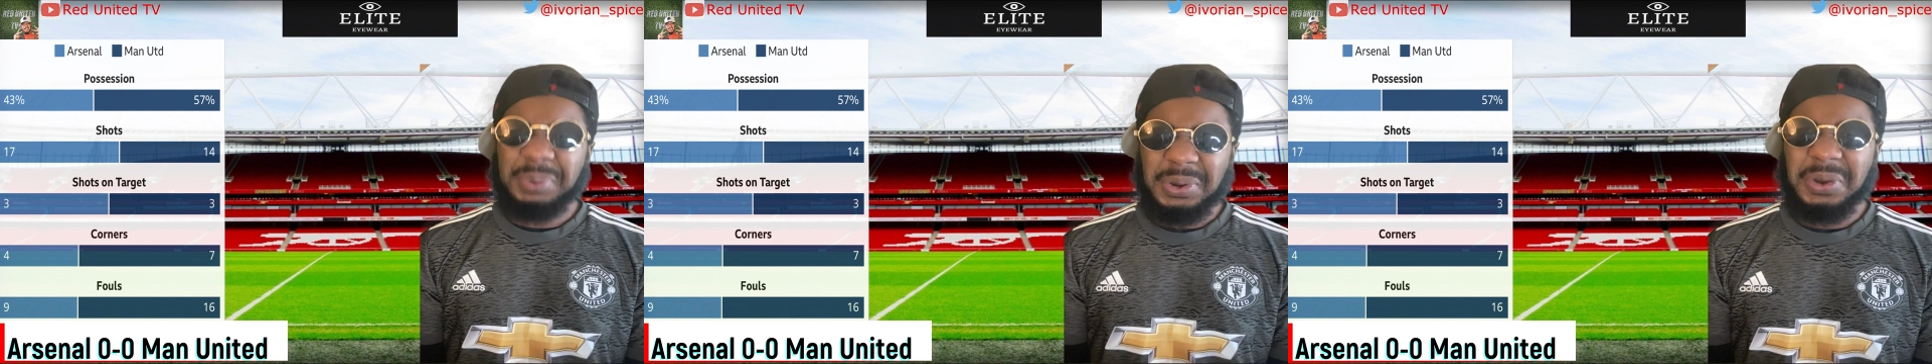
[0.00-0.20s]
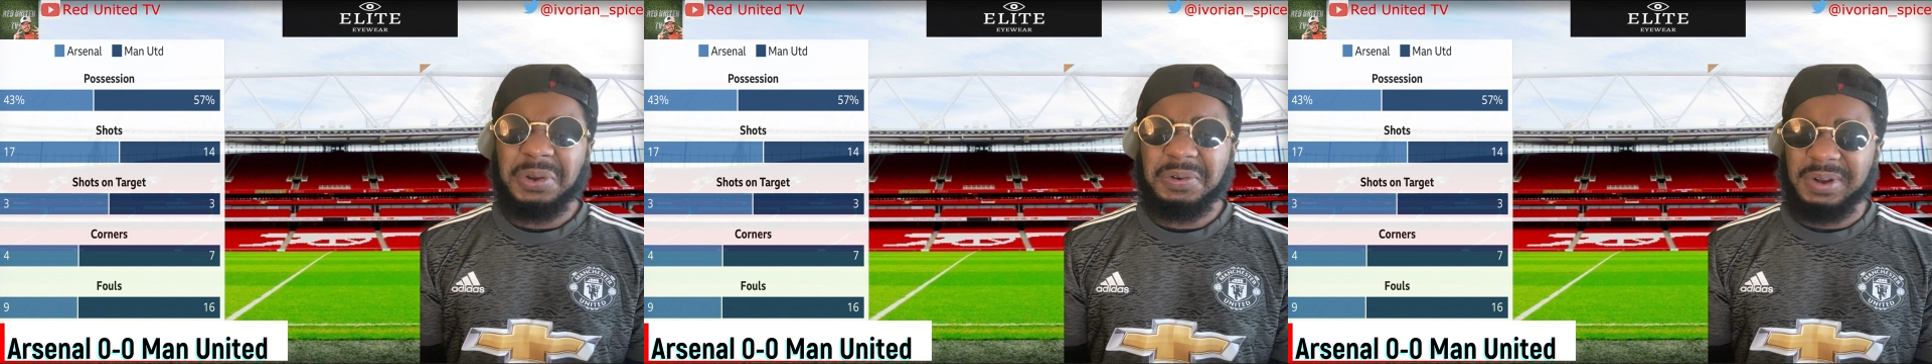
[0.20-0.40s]

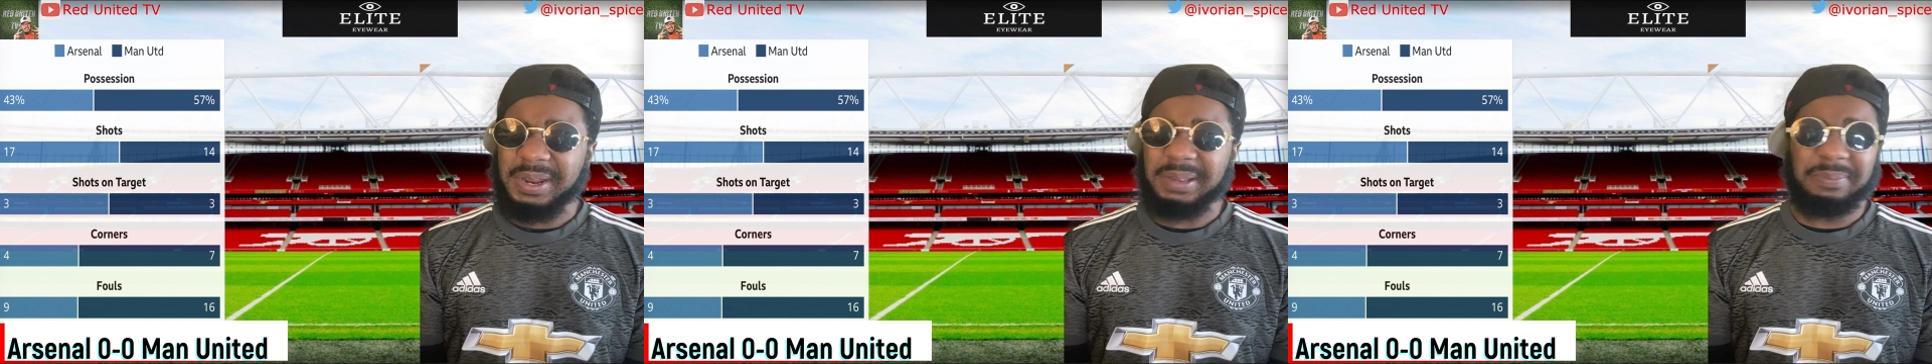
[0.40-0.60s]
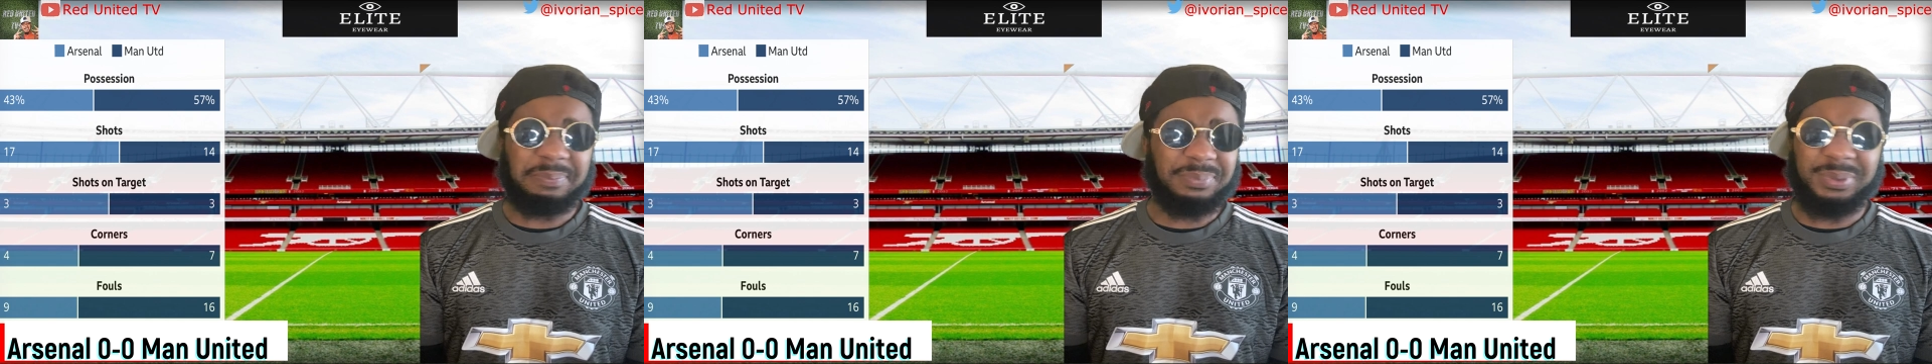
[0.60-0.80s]

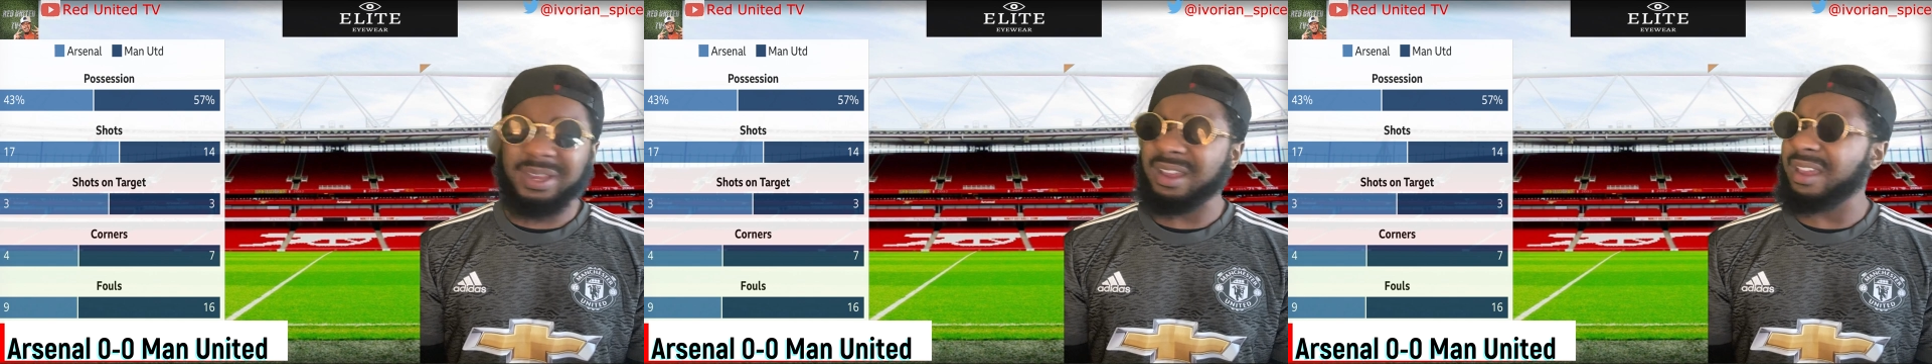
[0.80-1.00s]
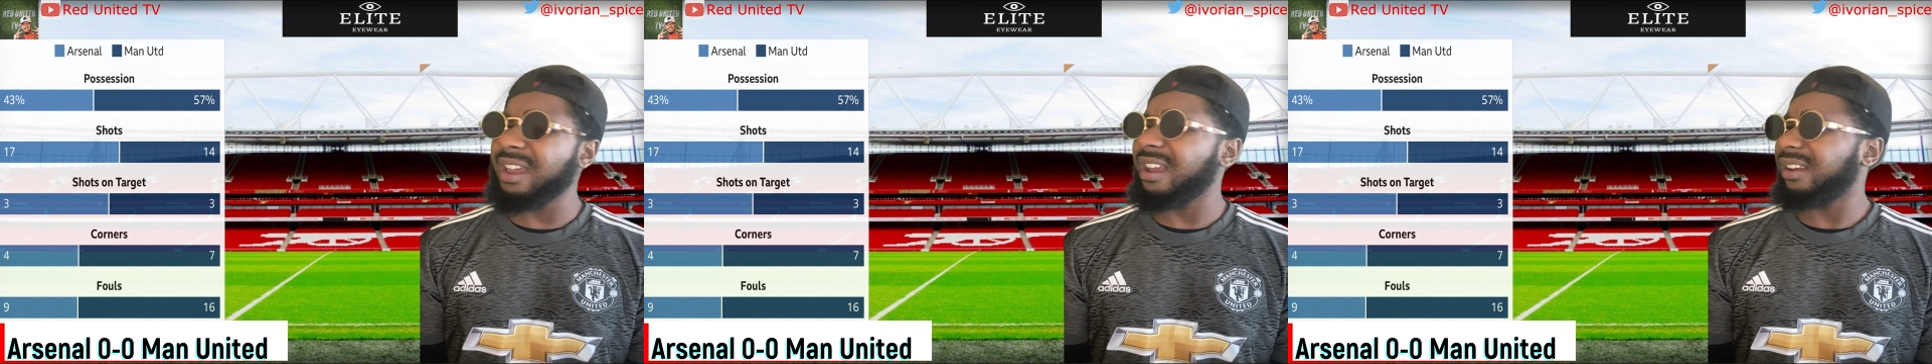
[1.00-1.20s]
Boring.
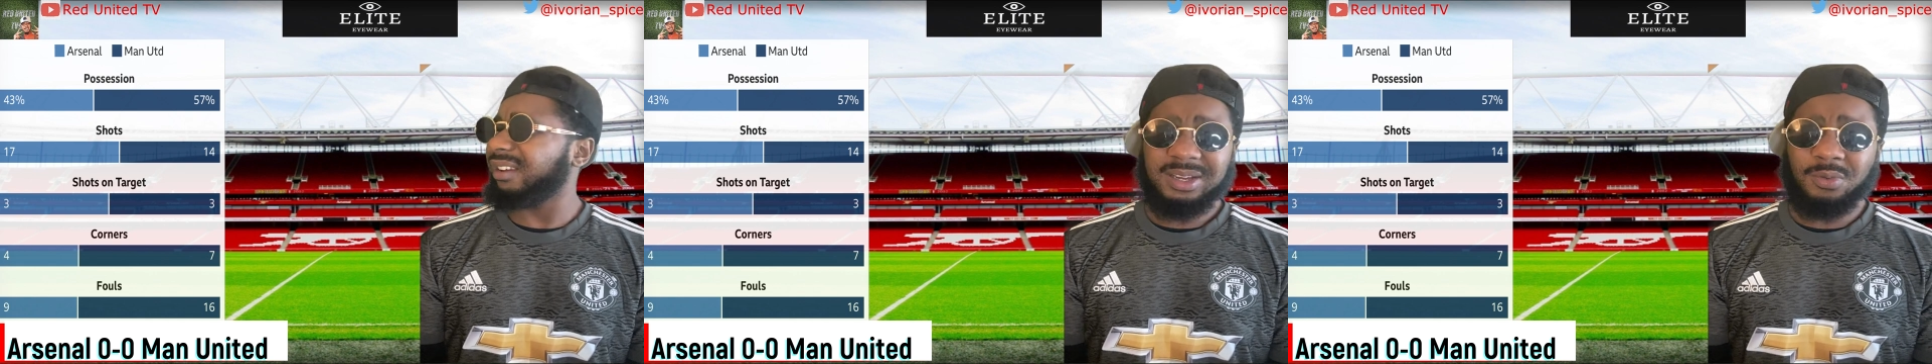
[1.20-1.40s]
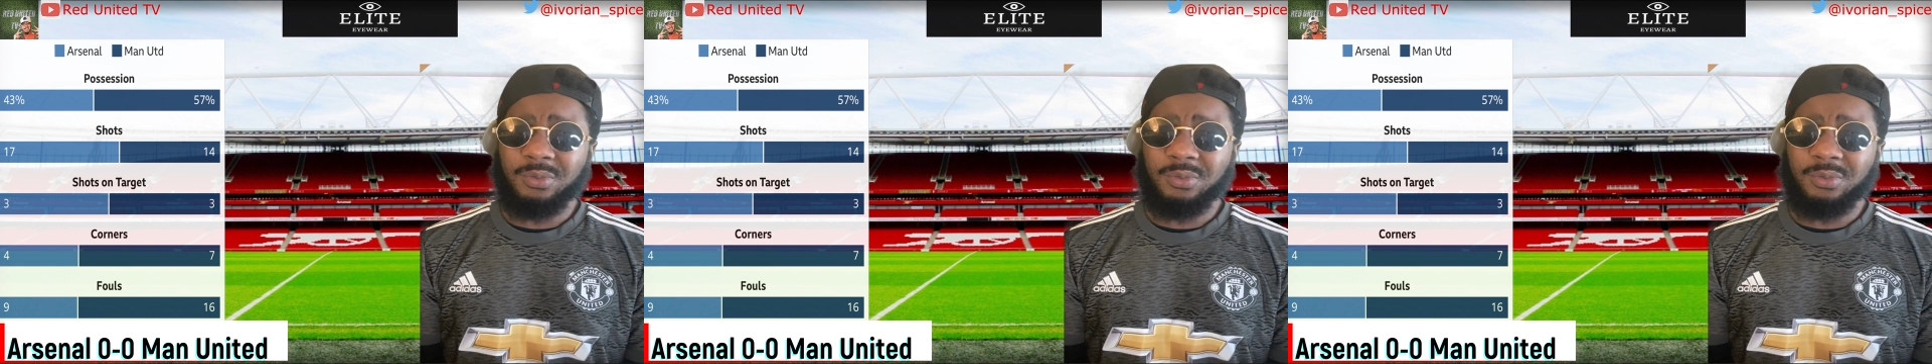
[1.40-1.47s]
Ugh.